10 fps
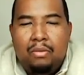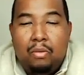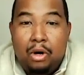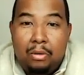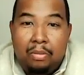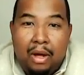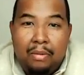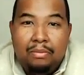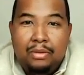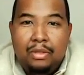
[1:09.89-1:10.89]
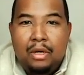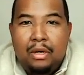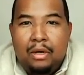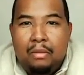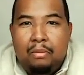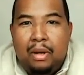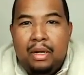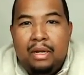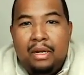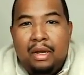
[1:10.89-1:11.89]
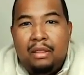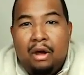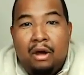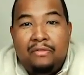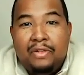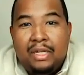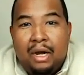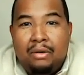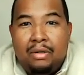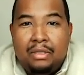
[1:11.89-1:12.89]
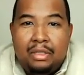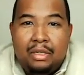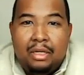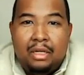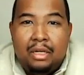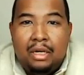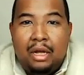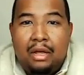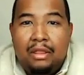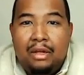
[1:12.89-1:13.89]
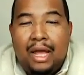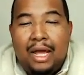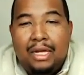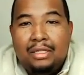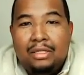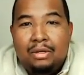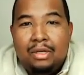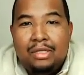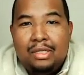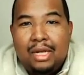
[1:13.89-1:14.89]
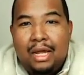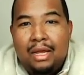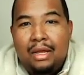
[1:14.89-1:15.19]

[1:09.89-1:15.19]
word problems, but in other office hours and other classes on the site,